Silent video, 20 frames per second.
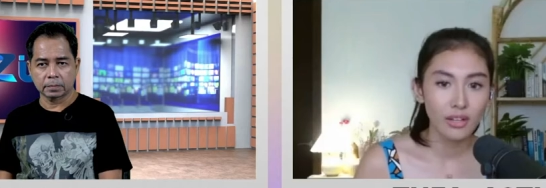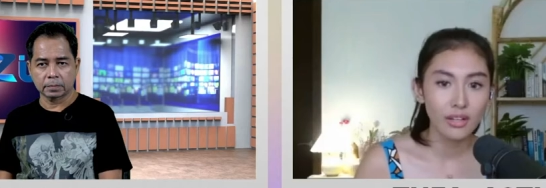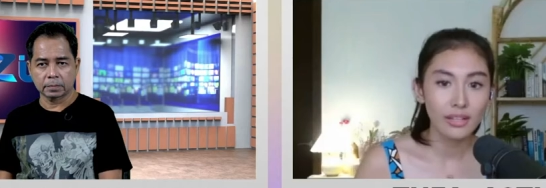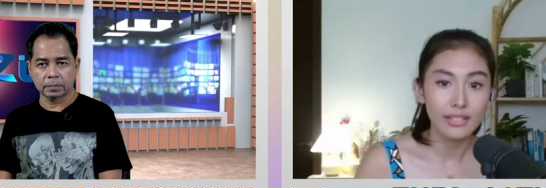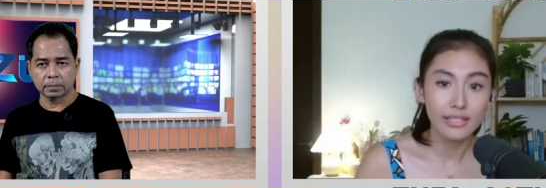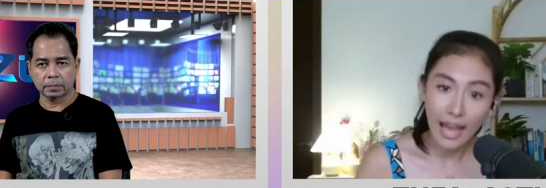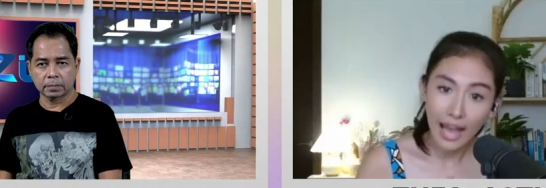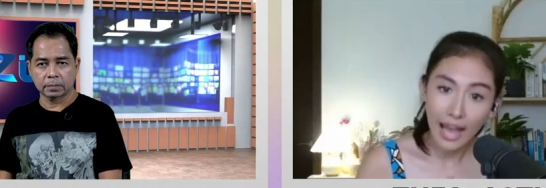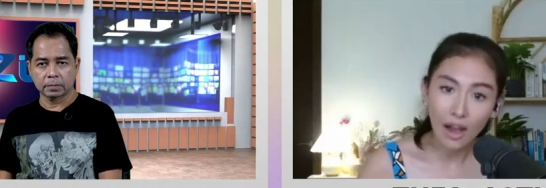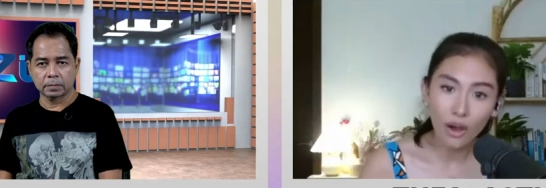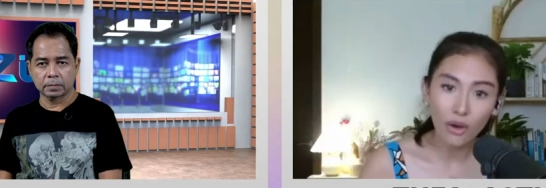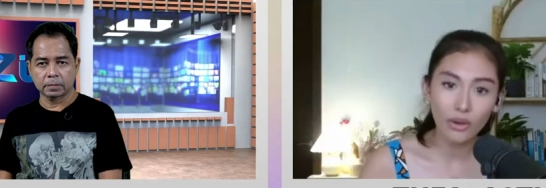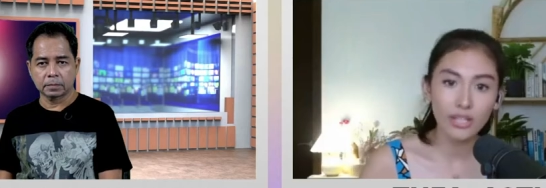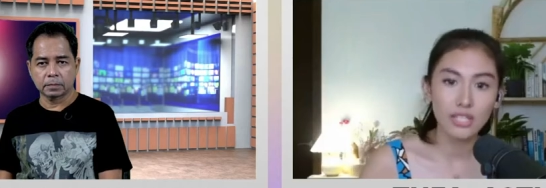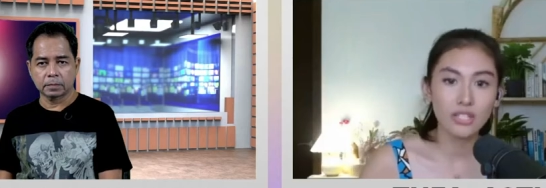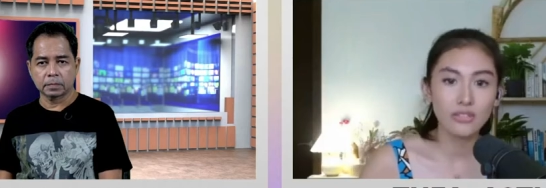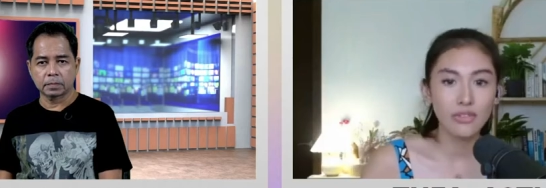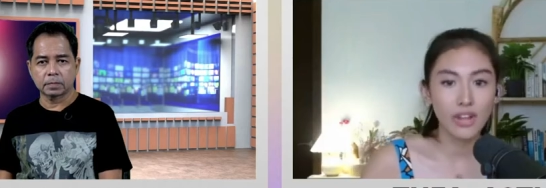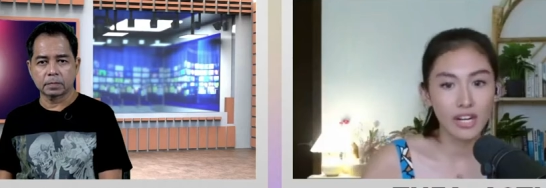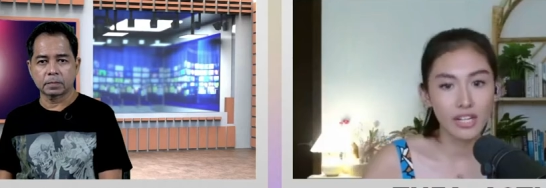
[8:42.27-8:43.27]
Speaker 1: now
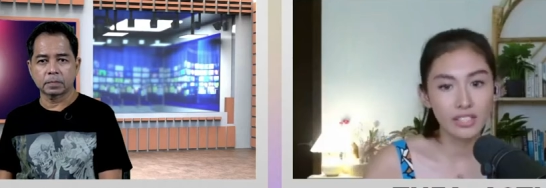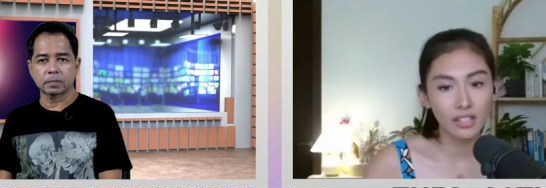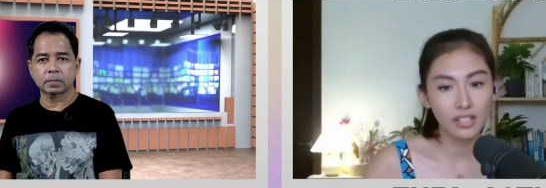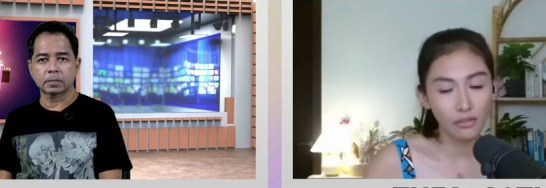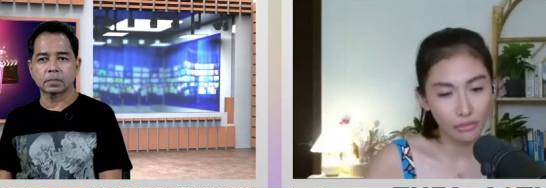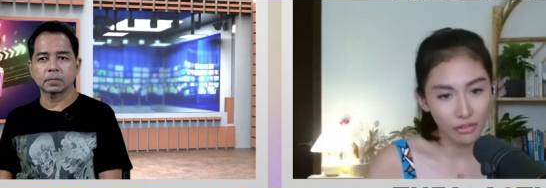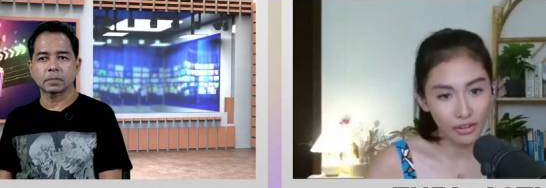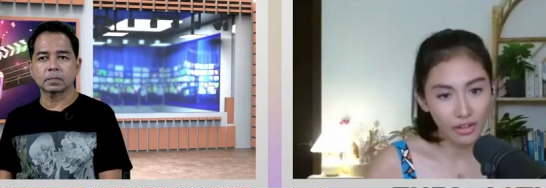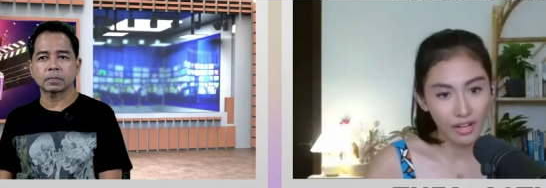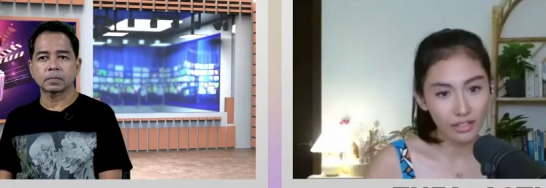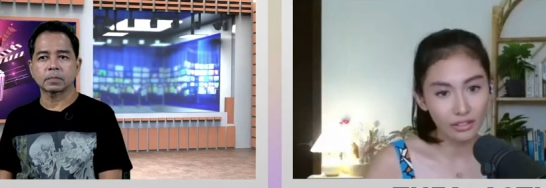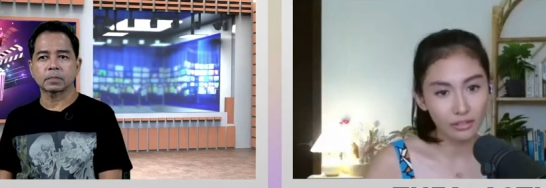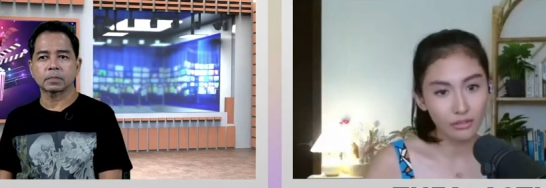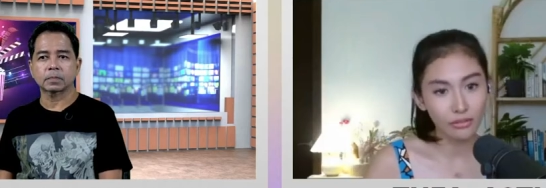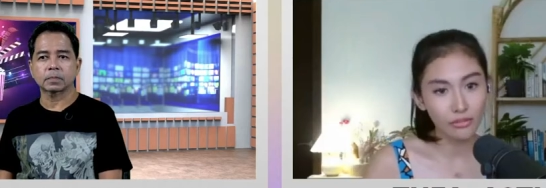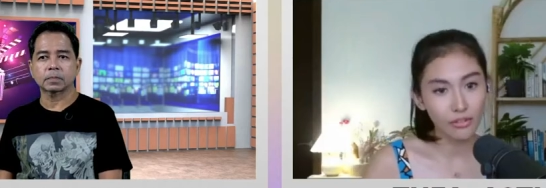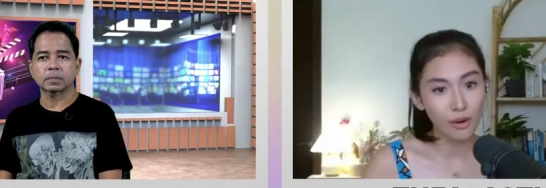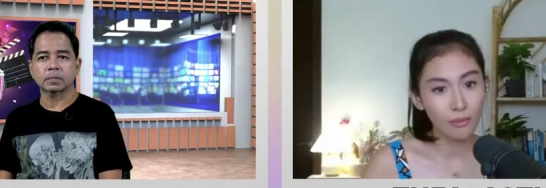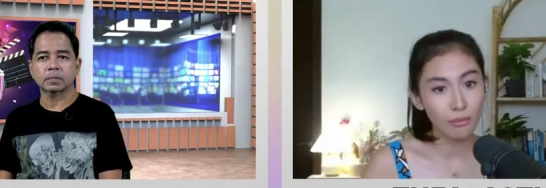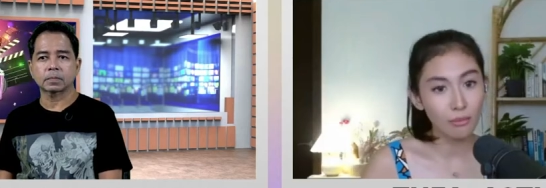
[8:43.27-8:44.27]
is very different
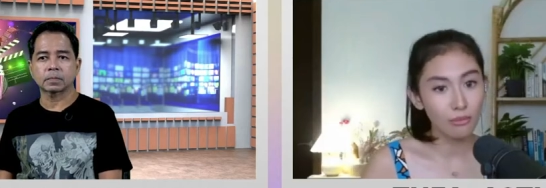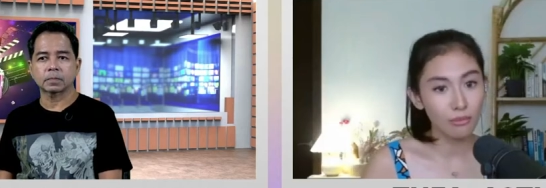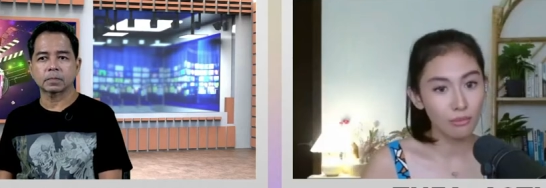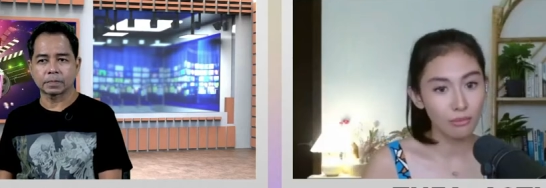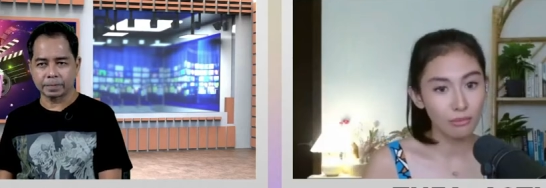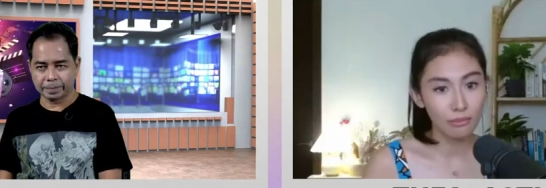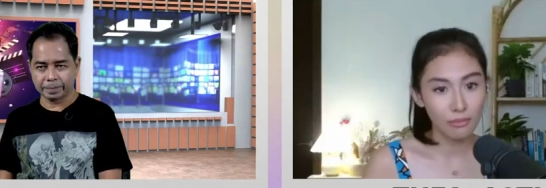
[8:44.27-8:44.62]
from